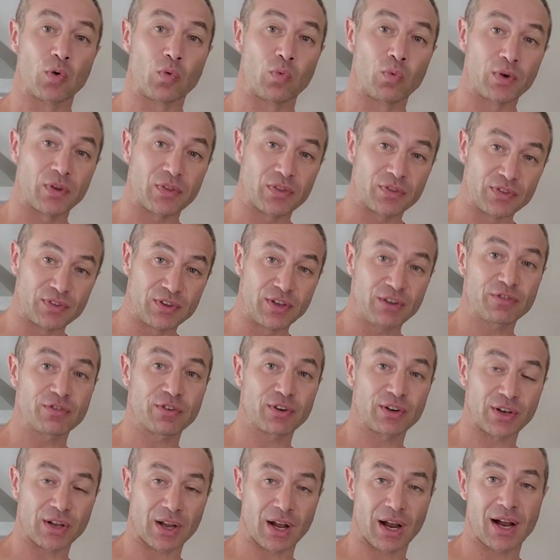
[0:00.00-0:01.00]
with
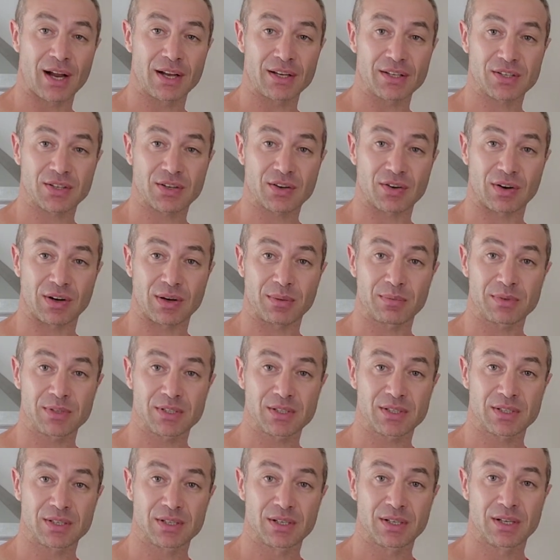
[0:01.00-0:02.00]
different ice creams